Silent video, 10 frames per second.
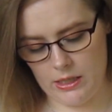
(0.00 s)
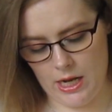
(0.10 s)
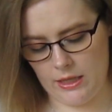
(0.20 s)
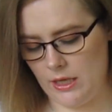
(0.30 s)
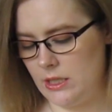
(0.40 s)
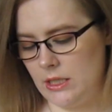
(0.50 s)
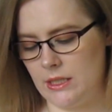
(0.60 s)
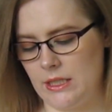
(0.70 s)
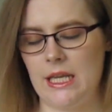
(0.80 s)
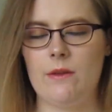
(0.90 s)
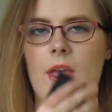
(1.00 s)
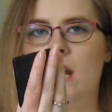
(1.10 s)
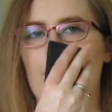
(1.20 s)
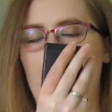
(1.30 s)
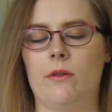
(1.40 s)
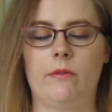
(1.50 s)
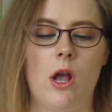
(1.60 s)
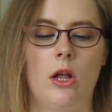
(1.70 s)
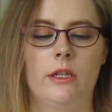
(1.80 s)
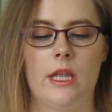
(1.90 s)
yeah, they just give that amount of
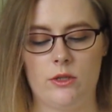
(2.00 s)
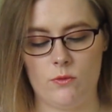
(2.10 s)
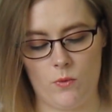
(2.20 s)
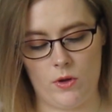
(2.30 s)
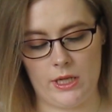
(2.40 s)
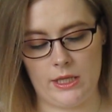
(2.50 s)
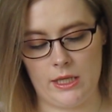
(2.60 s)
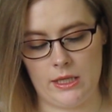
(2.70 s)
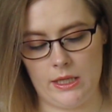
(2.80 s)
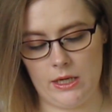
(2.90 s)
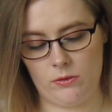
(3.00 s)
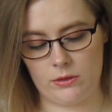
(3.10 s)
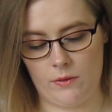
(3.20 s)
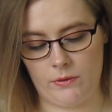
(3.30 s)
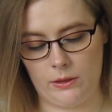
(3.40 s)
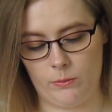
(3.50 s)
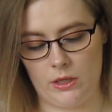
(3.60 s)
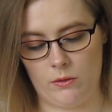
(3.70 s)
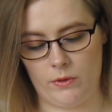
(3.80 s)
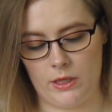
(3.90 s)
color that you want and they also have a little bit
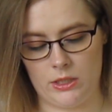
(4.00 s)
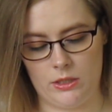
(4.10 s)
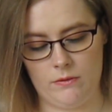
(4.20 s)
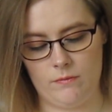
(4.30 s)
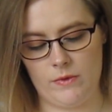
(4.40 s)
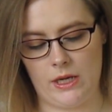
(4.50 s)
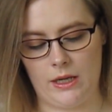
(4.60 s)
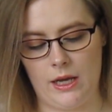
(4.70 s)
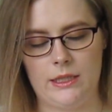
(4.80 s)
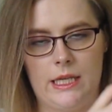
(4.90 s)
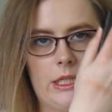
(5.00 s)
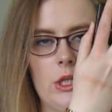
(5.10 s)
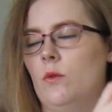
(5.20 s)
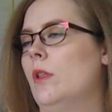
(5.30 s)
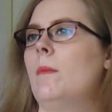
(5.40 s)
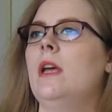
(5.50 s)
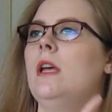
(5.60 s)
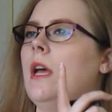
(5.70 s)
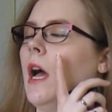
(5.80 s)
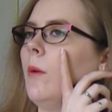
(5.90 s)
of a yeah, highlight to them.
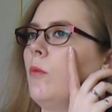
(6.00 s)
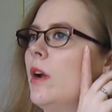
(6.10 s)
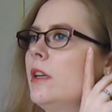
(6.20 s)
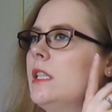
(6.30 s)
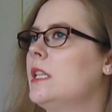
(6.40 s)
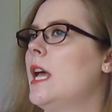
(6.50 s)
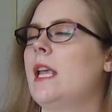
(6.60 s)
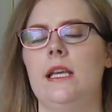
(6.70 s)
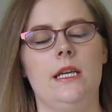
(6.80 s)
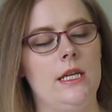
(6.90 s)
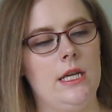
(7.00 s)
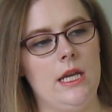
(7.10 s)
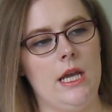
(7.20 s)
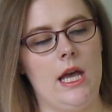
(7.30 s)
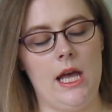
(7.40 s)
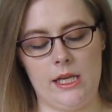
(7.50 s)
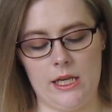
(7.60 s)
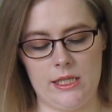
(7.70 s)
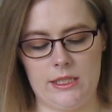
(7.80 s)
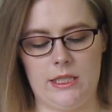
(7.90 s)
I'm wearing it today and
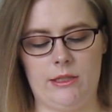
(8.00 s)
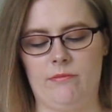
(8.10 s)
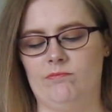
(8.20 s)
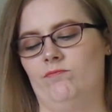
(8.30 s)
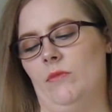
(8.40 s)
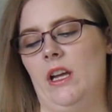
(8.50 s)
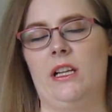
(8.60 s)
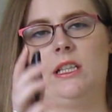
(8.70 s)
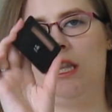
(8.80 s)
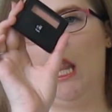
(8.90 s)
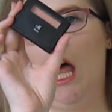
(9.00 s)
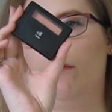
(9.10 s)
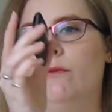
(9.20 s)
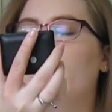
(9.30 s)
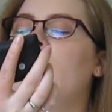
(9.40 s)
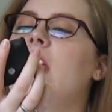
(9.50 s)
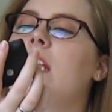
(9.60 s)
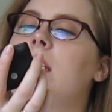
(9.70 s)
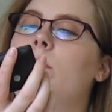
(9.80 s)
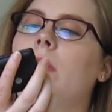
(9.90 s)
it's just mm, love
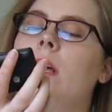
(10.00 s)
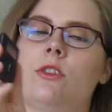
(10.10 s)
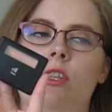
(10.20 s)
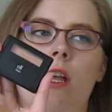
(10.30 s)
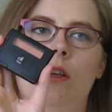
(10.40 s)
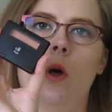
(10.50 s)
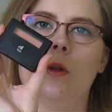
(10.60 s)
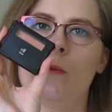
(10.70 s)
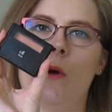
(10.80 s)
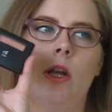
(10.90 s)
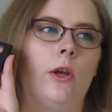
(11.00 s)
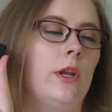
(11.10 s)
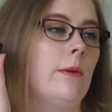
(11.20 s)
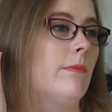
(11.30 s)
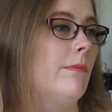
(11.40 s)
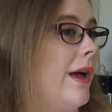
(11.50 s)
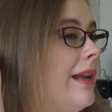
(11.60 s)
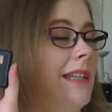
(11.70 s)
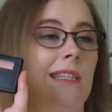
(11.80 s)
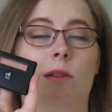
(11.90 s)
this blush only body goody
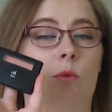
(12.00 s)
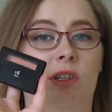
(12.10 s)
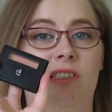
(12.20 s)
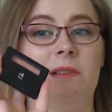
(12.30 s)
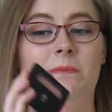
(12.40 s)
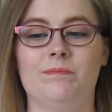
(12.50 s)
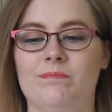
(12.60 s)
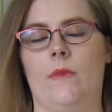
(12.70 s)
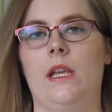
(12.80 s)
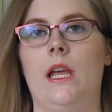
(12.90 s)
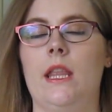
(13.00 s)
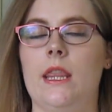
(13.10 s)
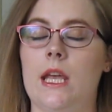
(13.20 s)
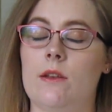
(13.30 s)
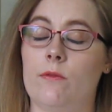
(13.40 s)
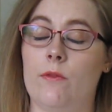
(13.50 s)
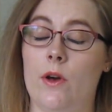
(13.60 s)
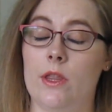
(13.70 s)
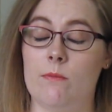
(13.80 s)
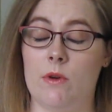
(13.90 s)
and it still works and then
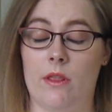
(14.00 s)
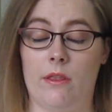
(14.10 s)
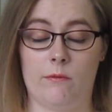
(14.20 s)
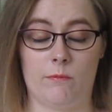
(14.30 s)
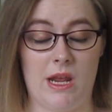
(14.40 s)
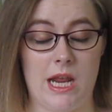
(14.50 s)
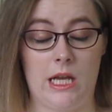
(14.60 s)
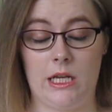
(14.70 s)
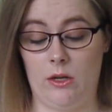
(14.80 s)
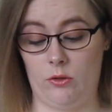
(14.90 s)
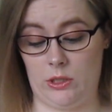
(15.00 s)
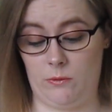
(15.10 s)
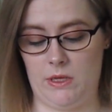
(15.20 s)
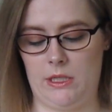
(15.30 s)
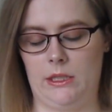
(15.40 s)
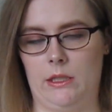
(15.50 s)
for the month of May I also been